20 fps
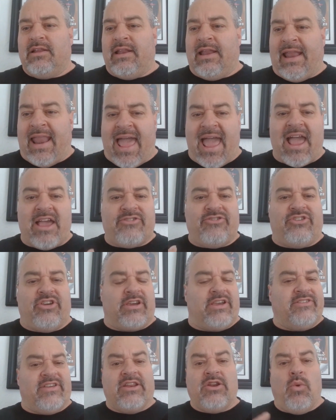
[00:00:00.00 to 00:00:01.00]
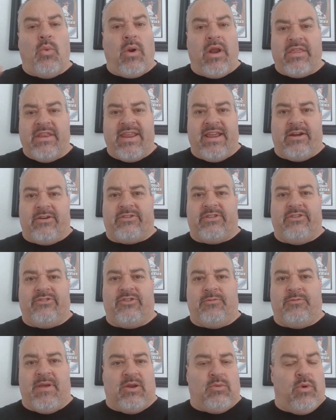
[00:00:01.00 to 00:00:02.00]
last year, because I know one of the
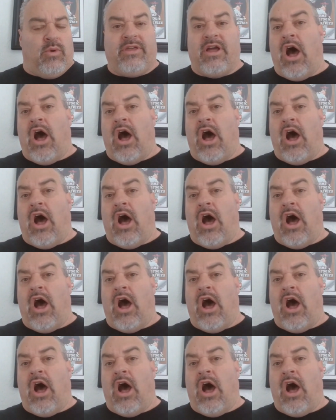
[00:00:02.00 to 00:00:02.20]
narratives has been, well,